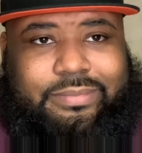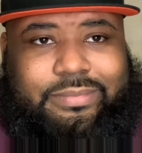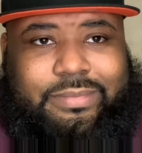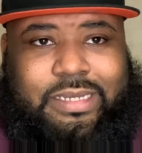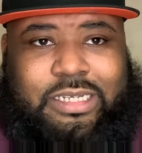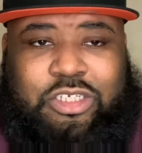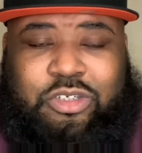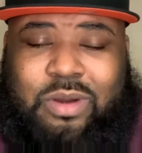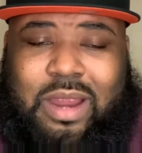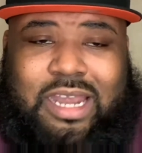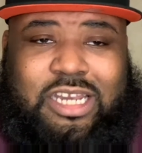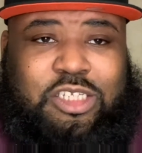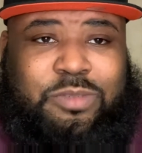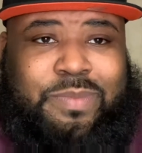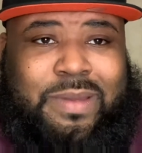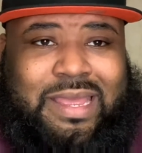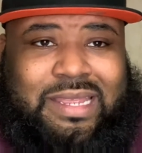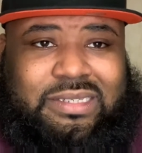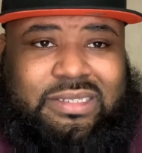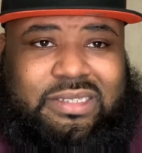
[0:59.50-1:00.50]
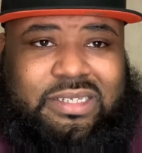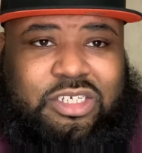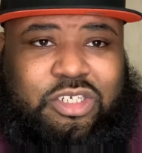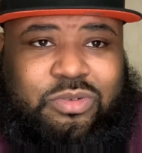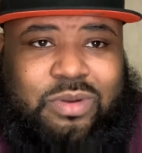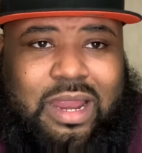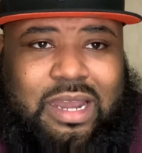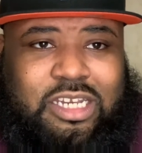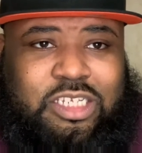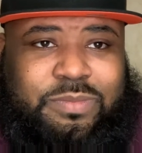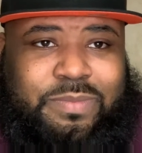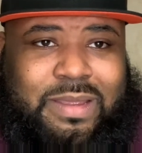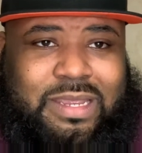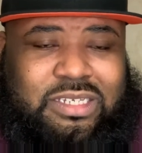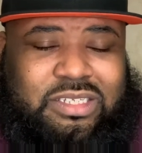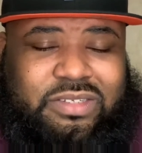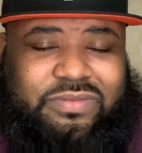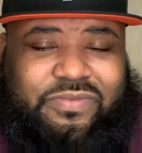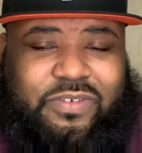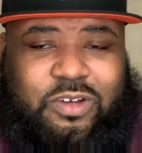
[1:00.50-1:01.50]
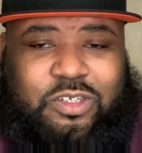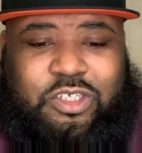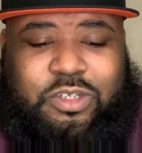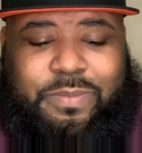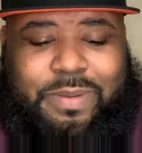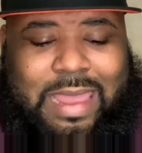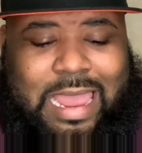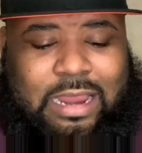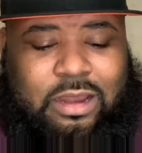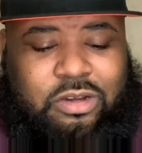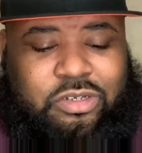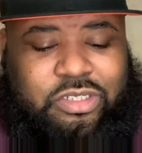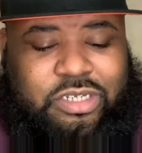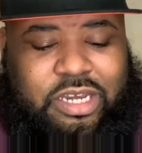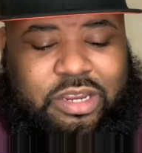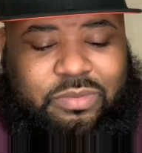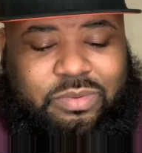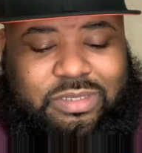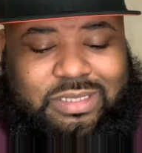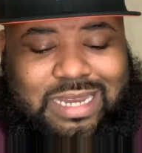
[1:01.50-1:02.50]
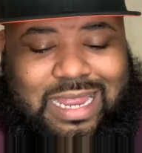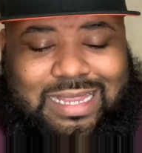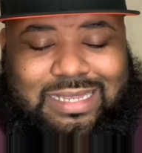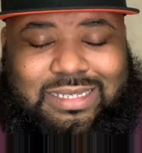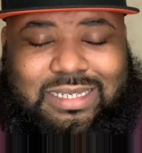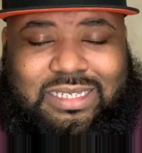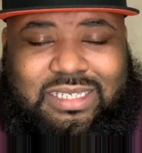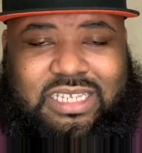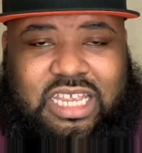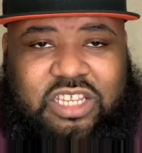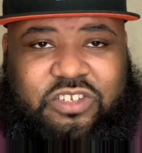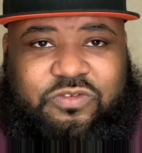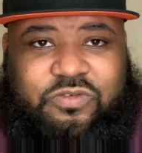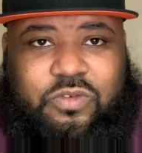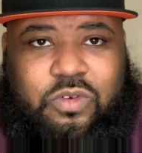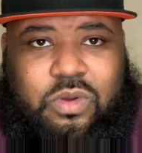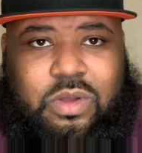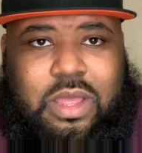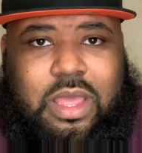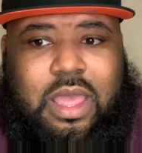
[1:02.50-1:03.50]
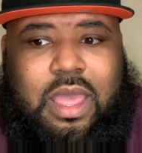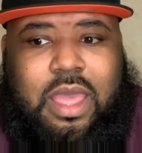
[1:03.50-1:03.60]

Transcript: He tried his best. He tried his best versus the Packers, and he was not successful.